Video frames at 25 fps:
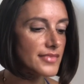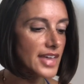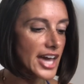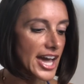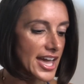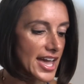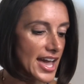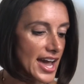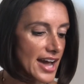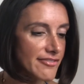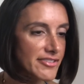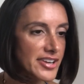
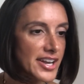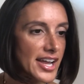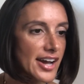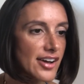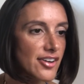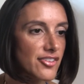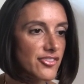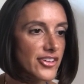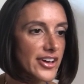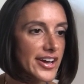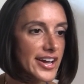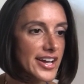I have an
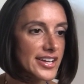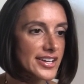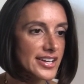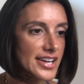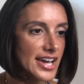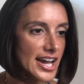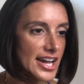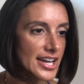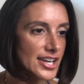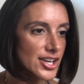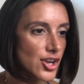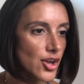outline.
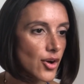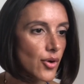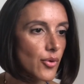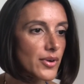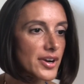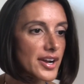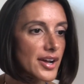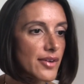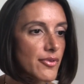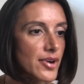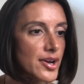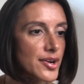I know
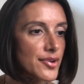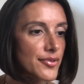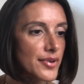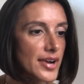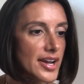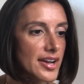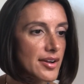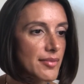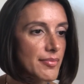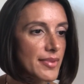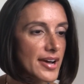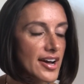what I want to
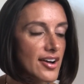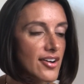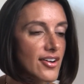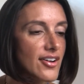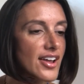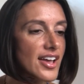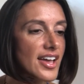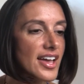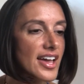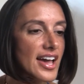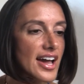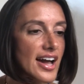write
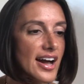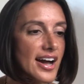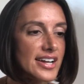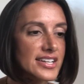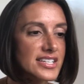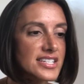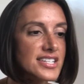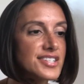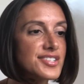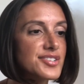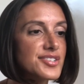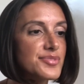about. I
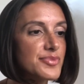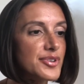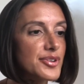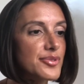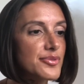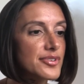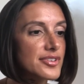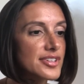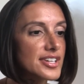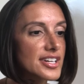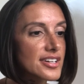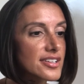need to be
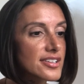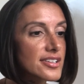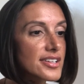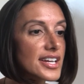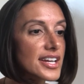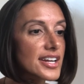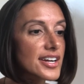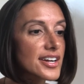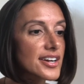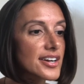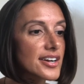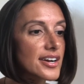really
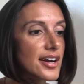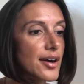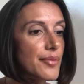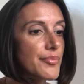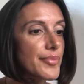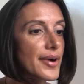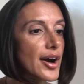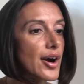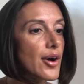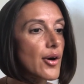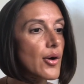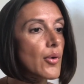clear
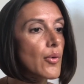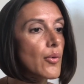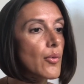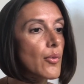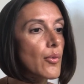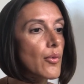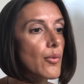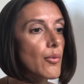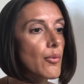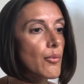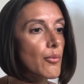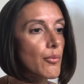about
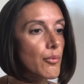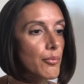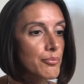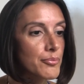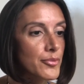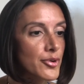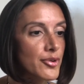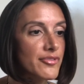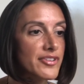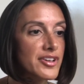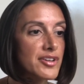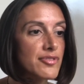
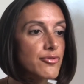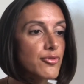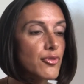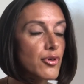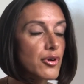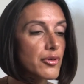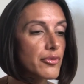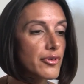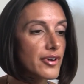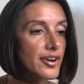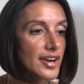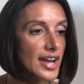moving
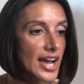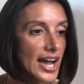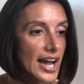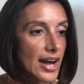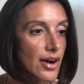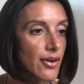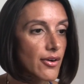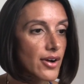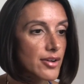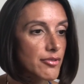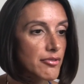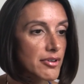forward
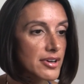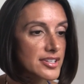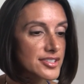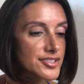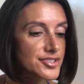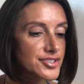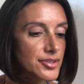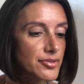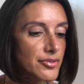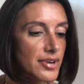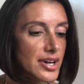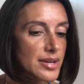how I want to
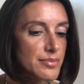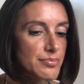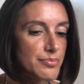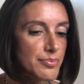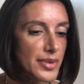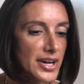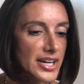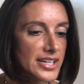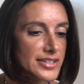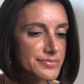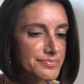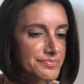do it,
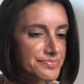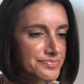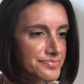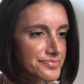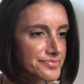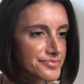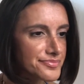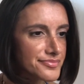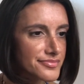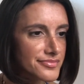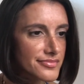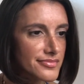but
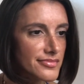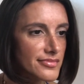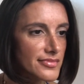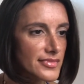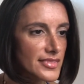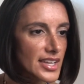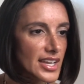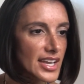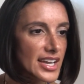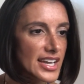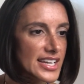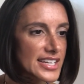
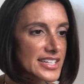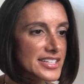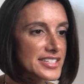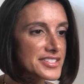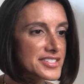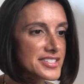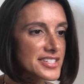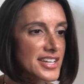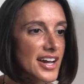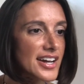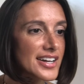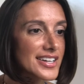it
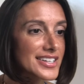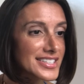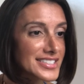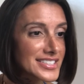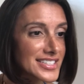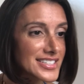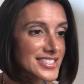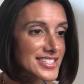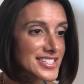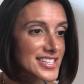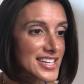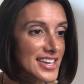is not
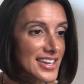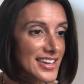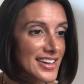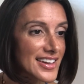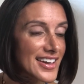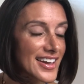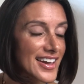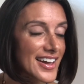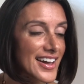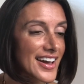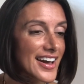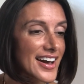easy,
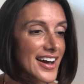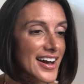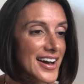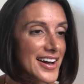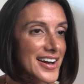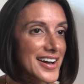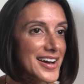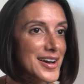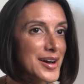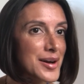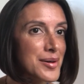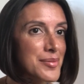
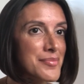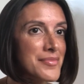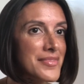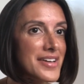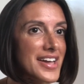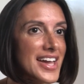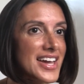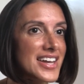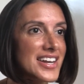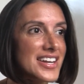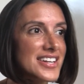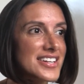and
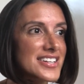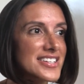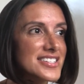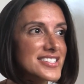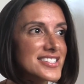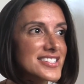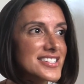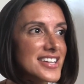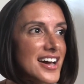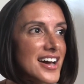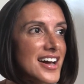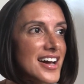it
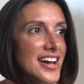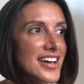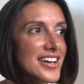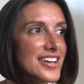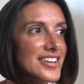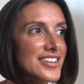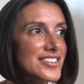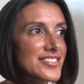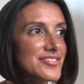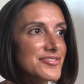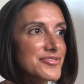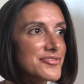is not
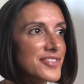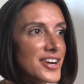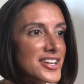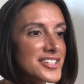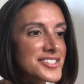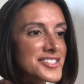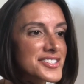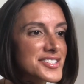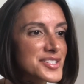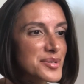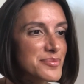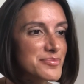
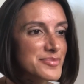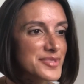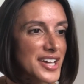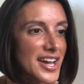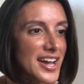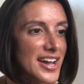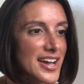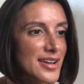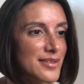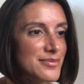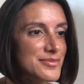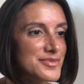fun
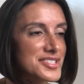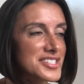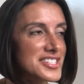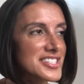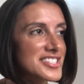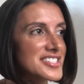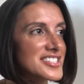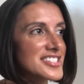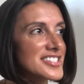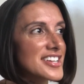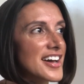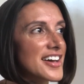sometimes, and
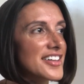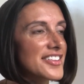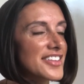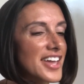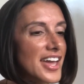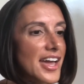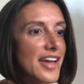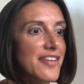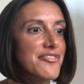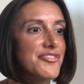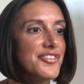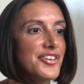it's not
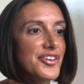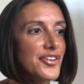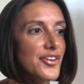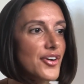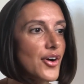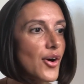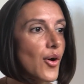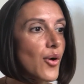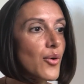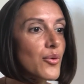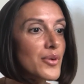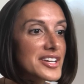like I feel
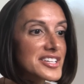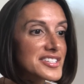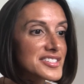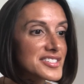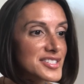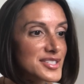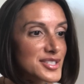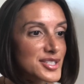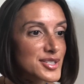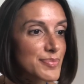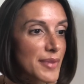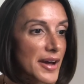always
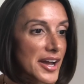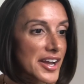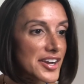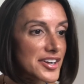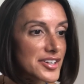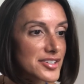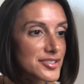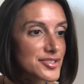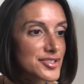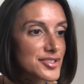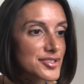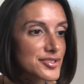
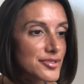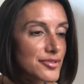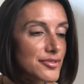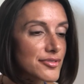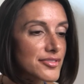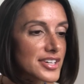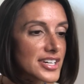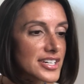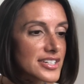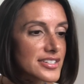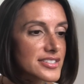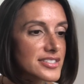inspired to do
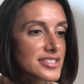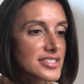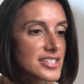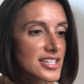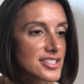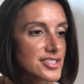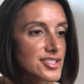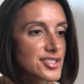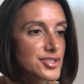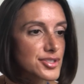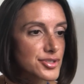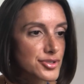this.
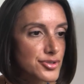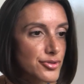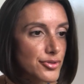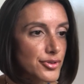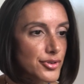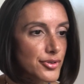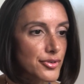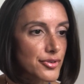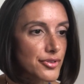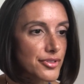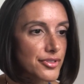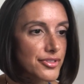That's the
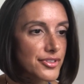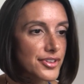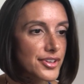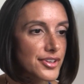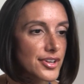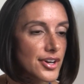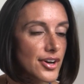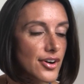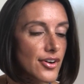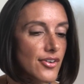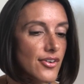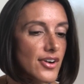truth,
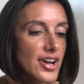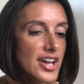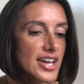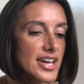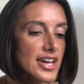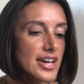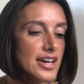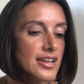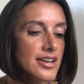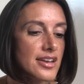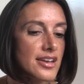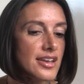
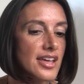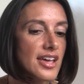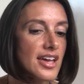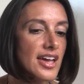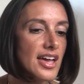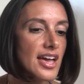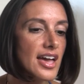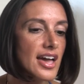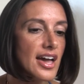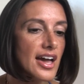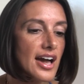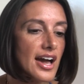and
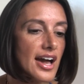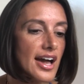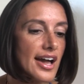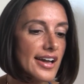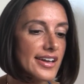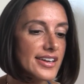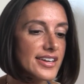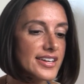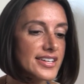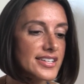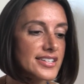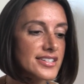
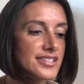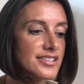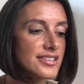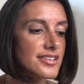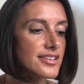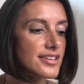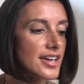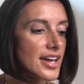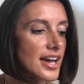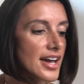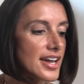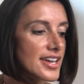I
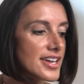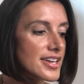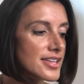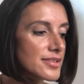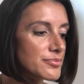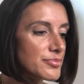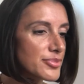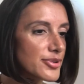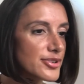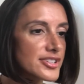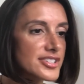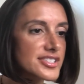
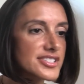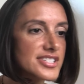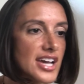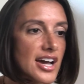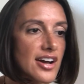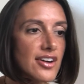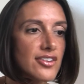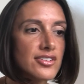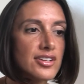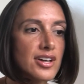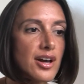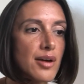can put it
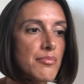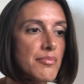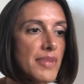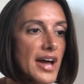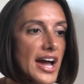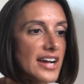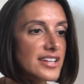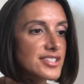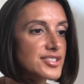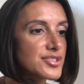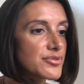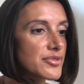down, come
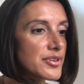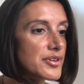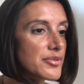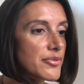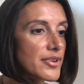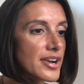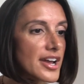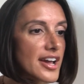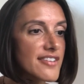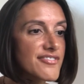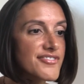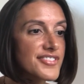back to it
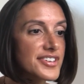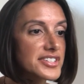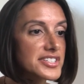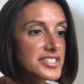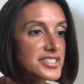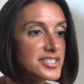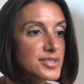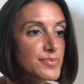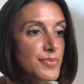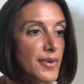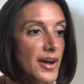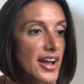when I feel
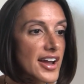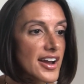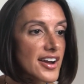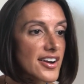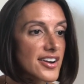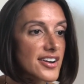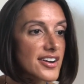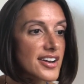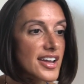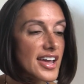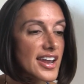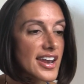
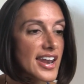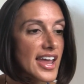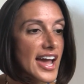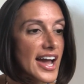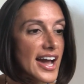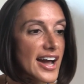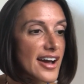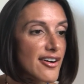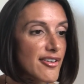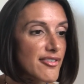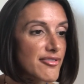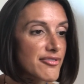inspired and
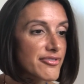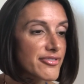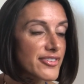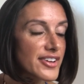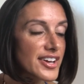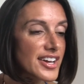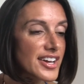have,